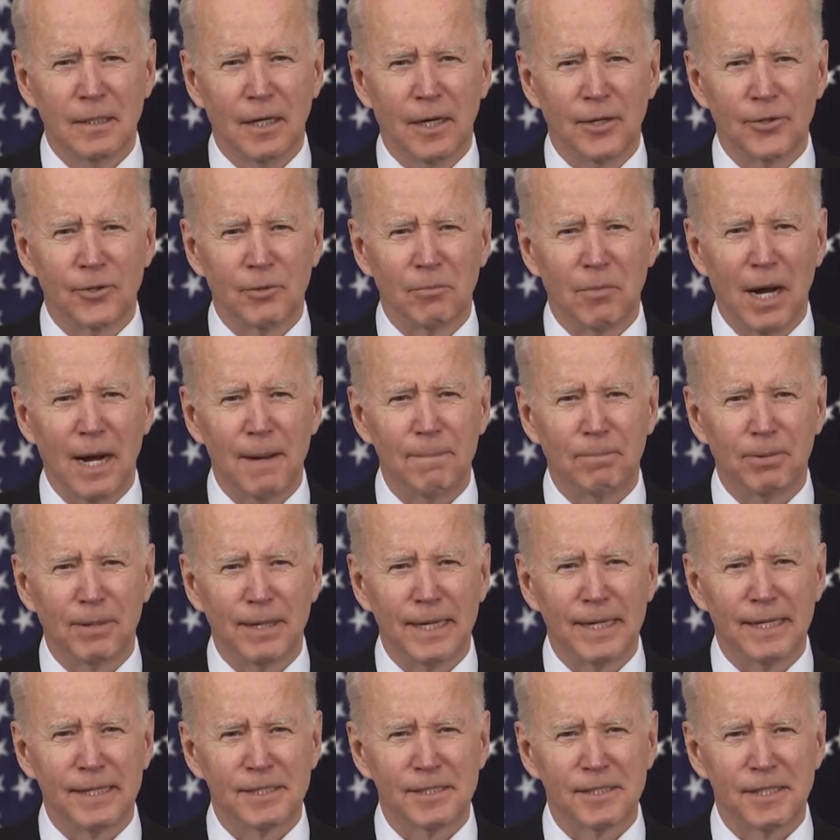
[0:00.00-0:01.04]
Under my
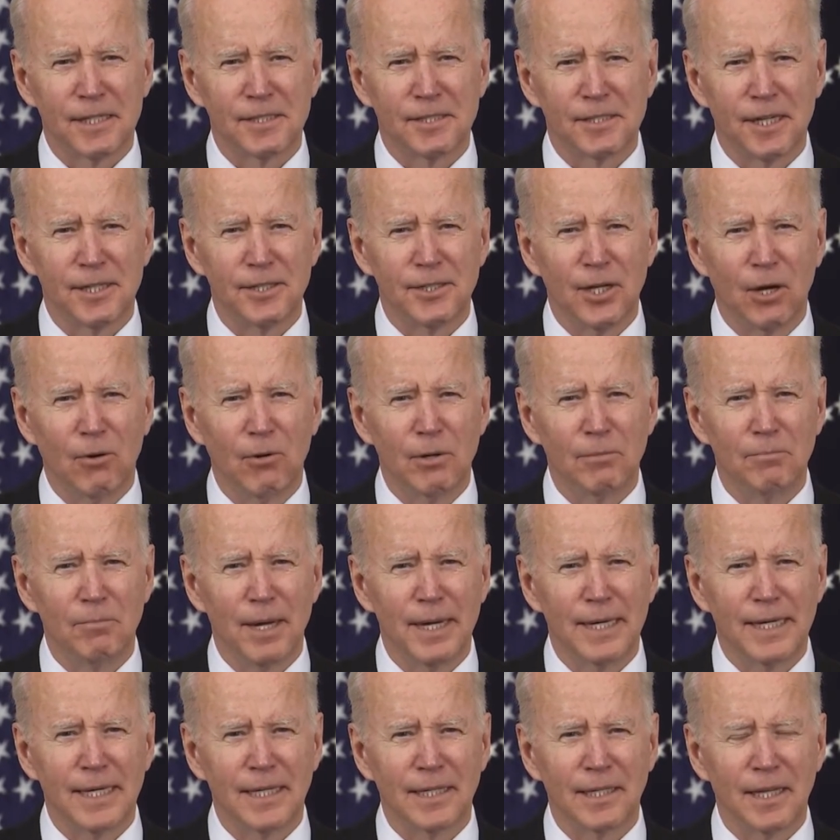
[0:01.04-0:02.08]
plan, as I said, no one
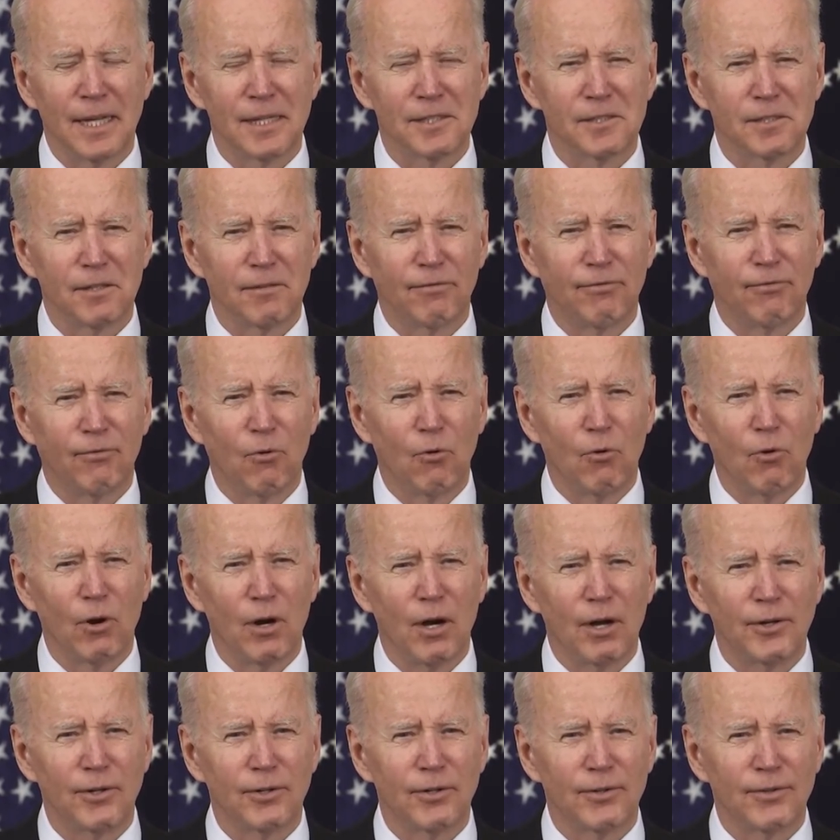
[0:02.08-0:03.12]
making less than
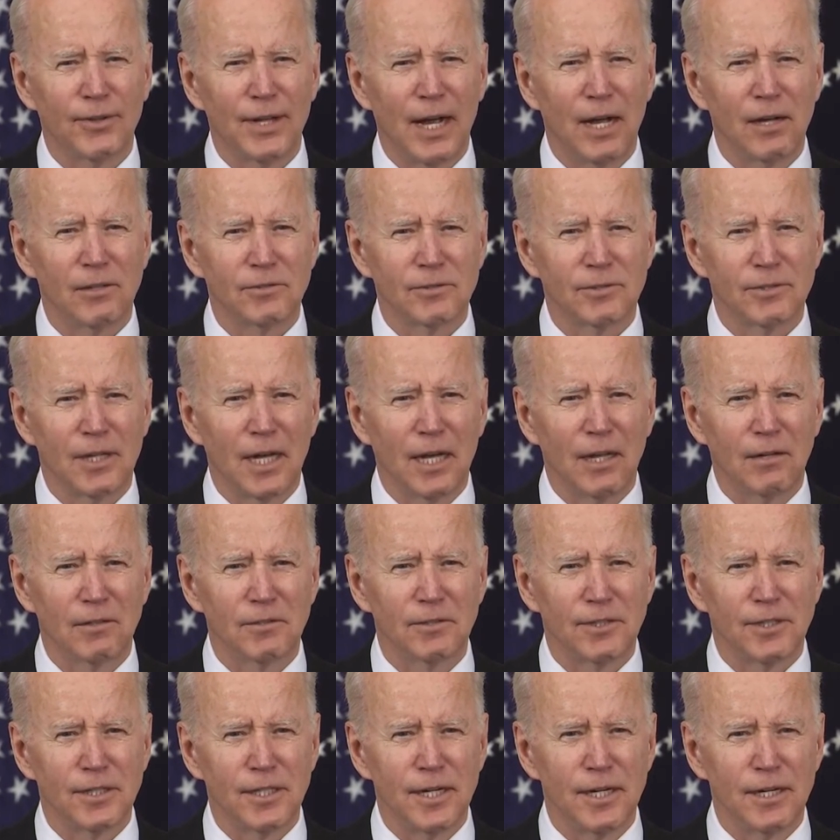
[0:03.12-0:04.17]

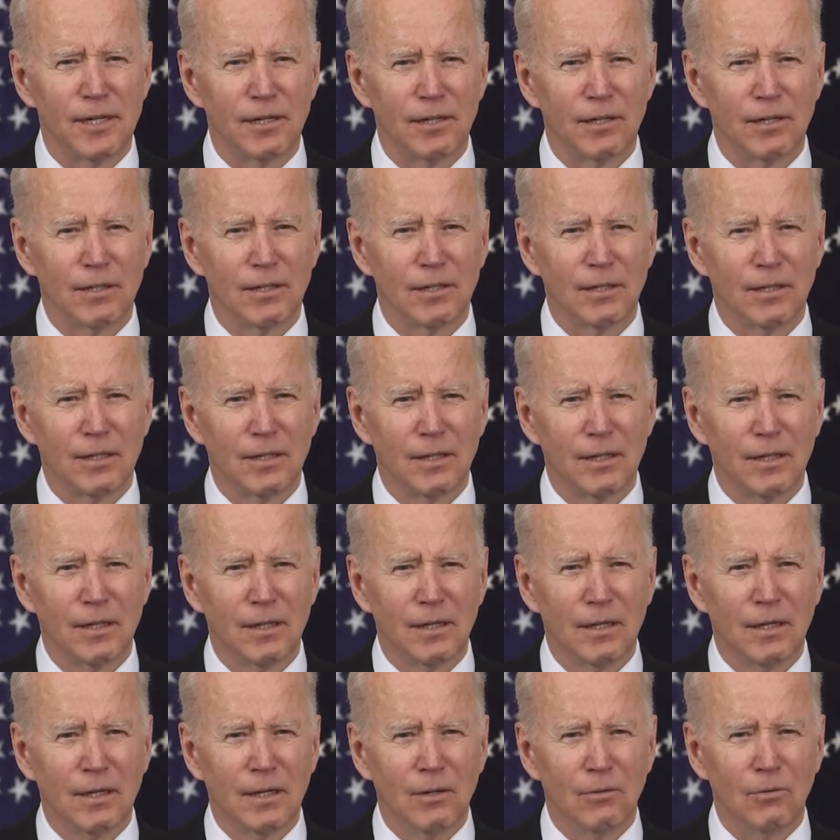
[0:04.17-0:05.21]
$400,000 a year
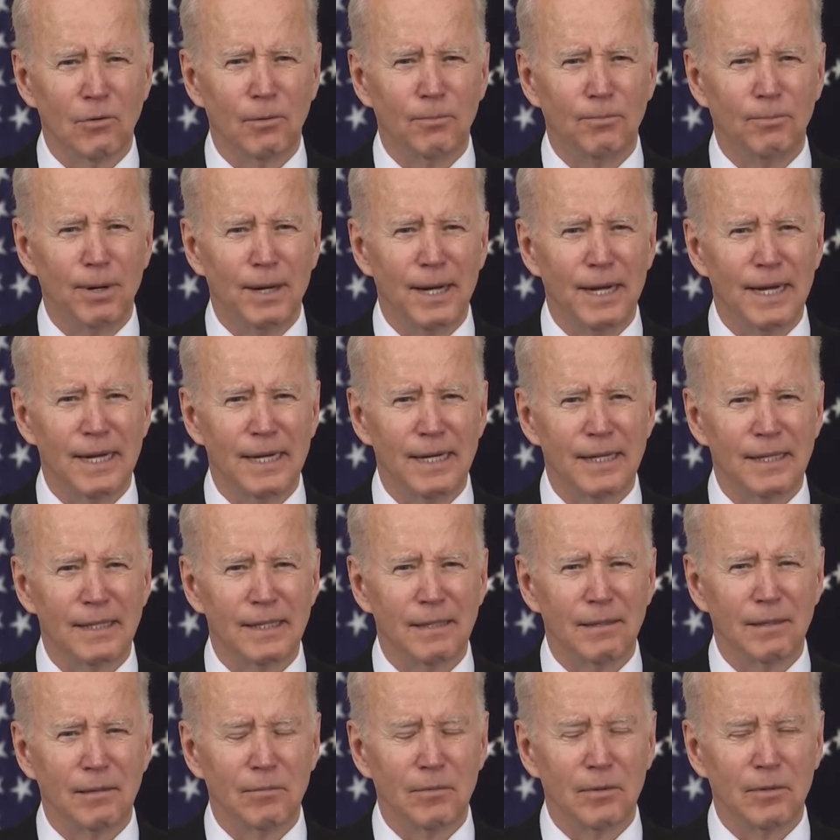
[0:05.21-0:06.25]
will pay
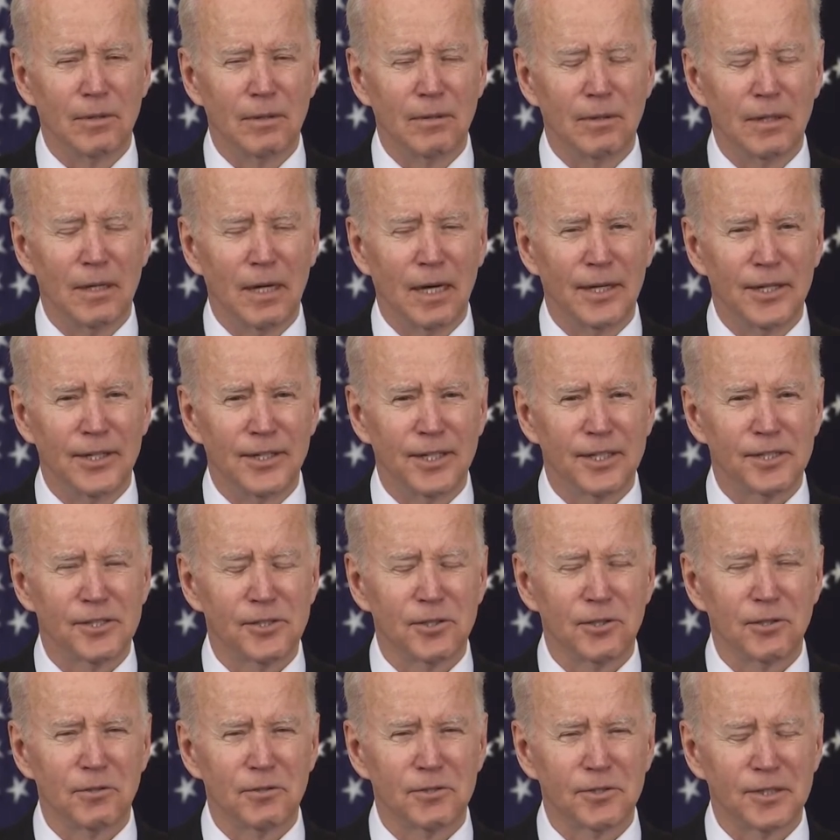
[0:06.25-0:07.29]

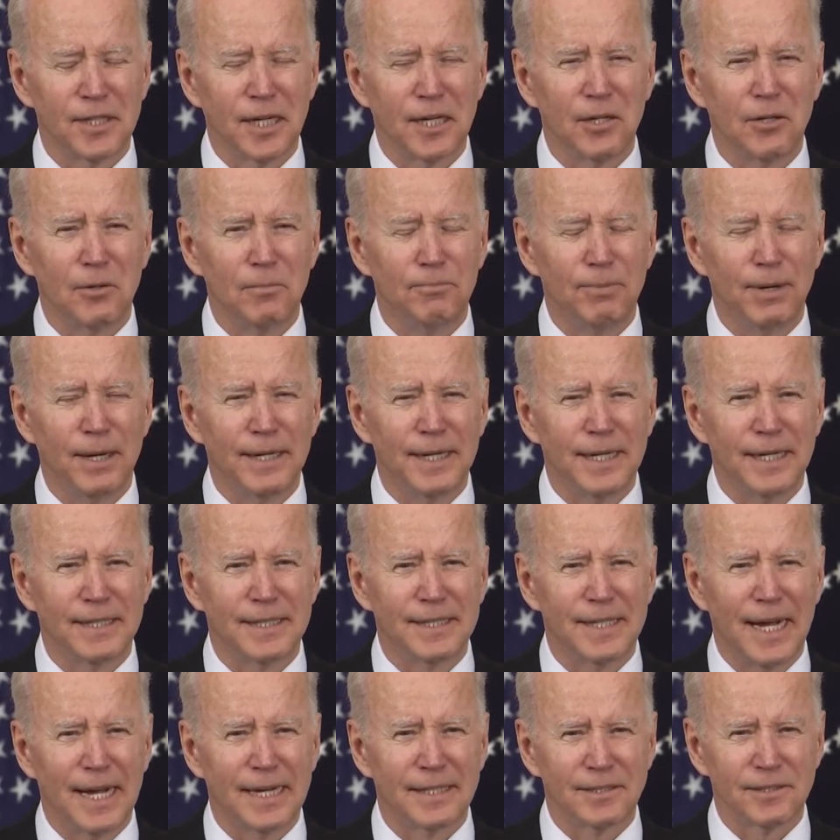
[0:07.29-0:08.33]
additional single penny in
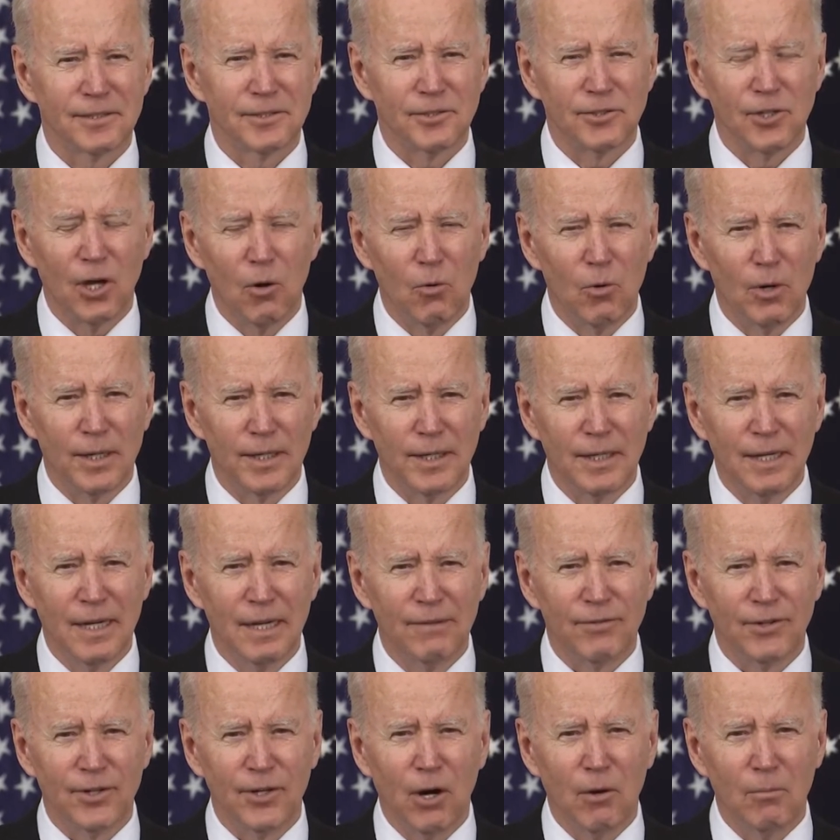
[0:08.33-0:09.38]
taxes. No one.
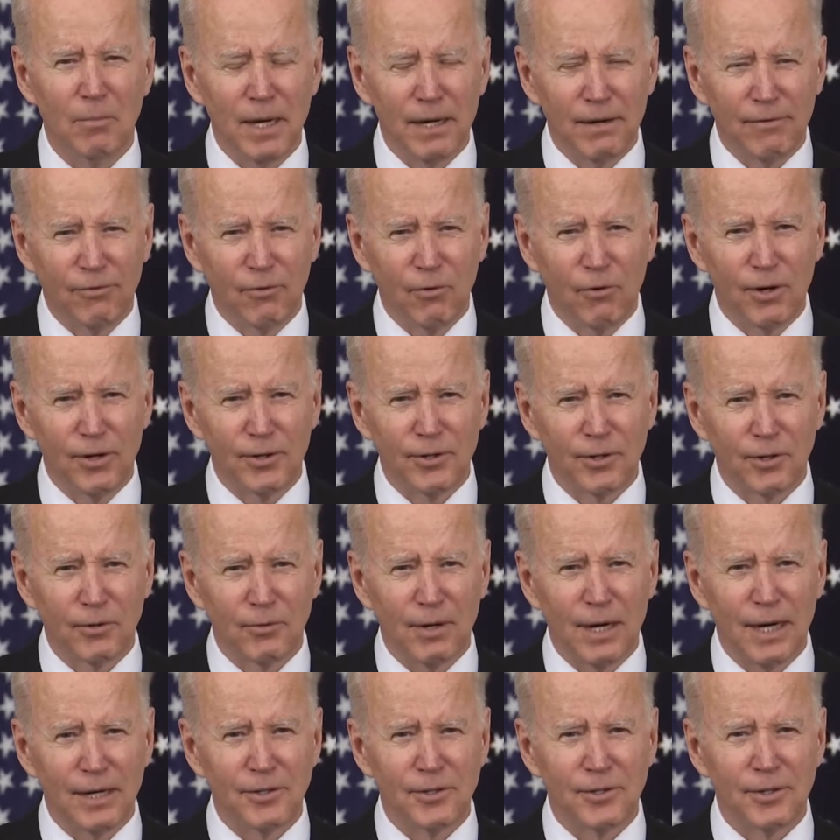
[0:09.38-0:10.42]
If you don't make
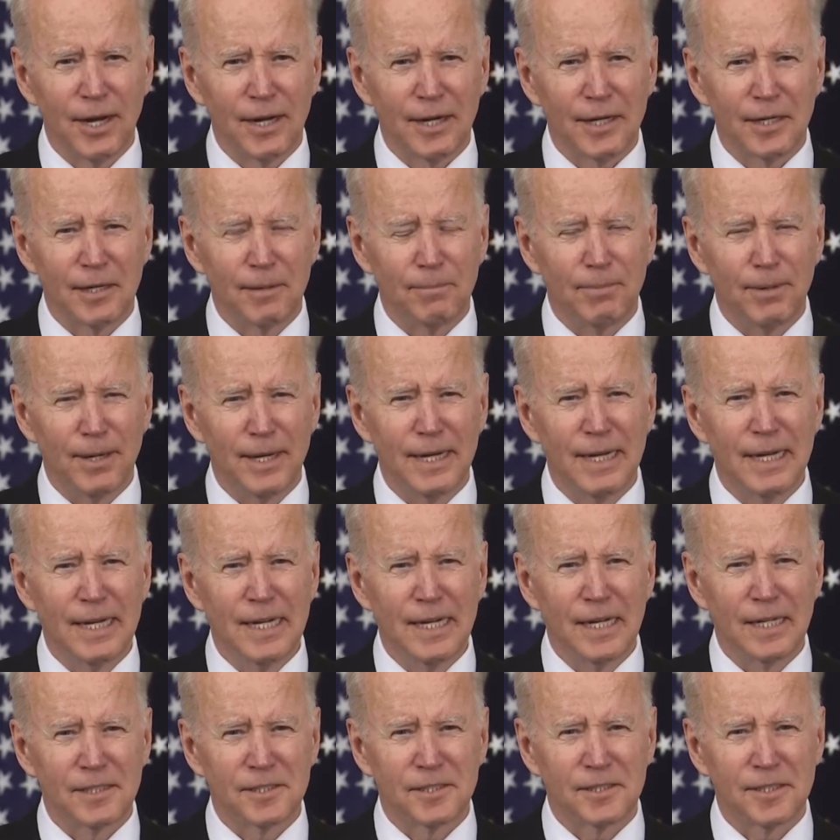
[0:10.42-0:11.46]
$400,000, you're not going to pay
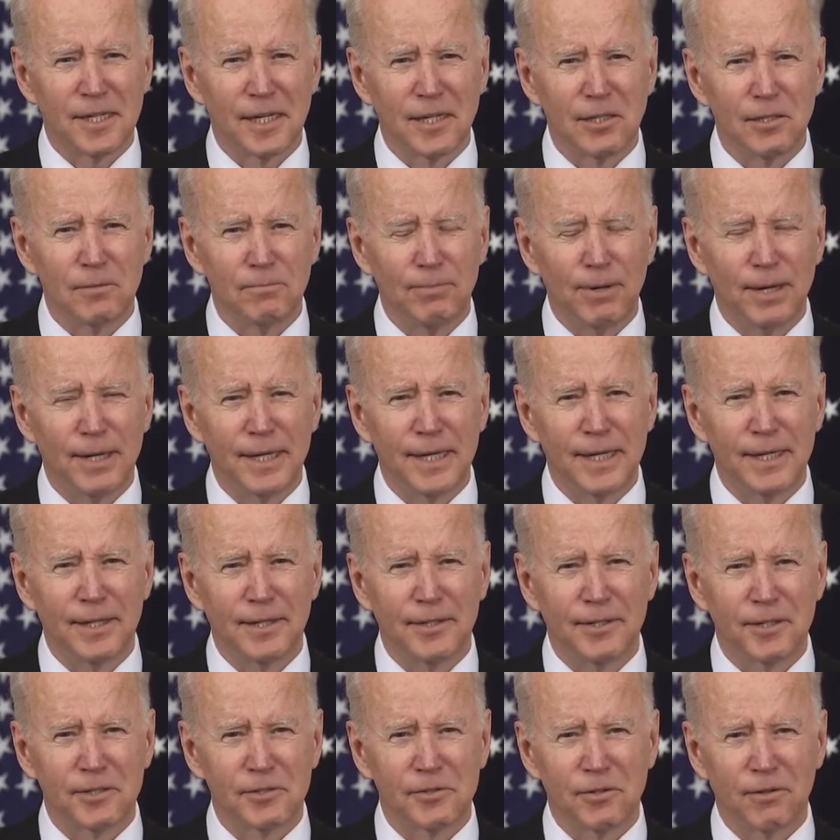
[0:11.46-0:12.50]
a single penny in
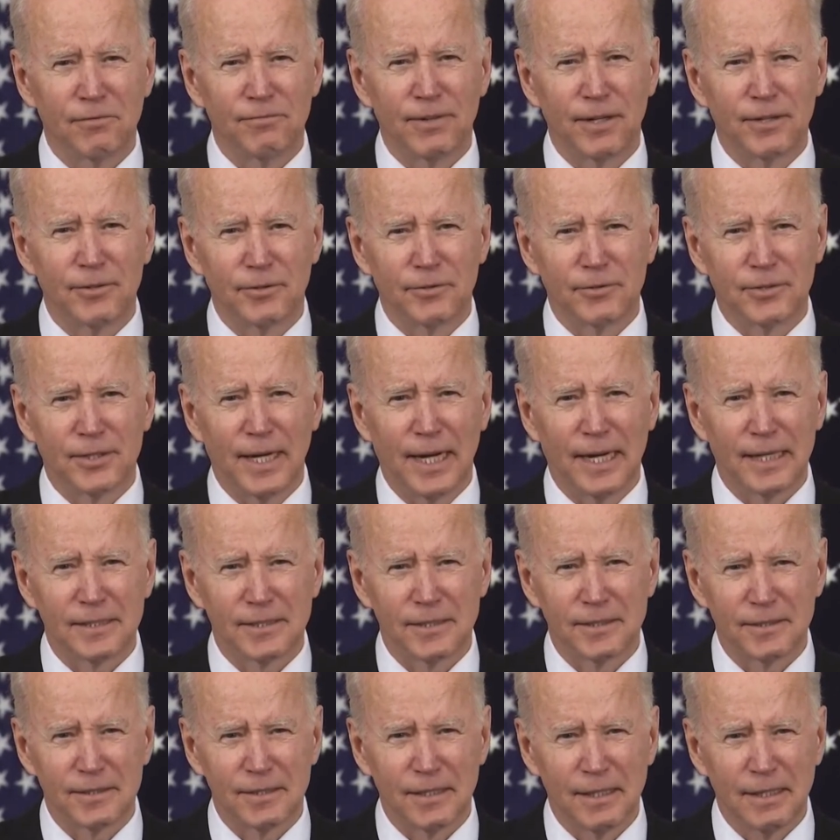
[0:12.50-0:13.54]
additional federal
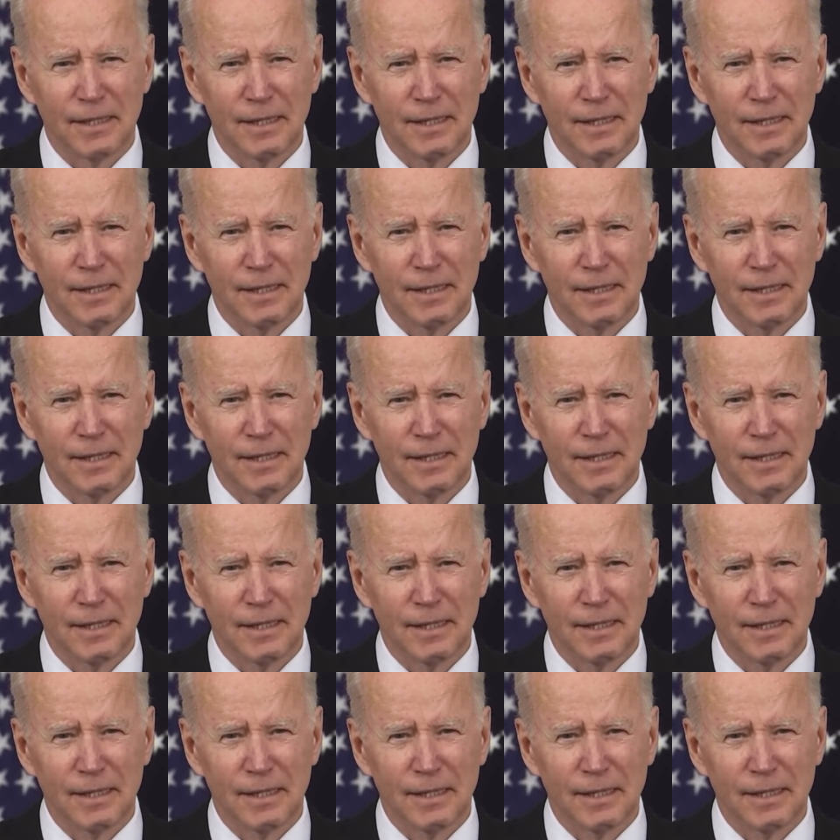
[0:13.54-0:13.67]
taxes.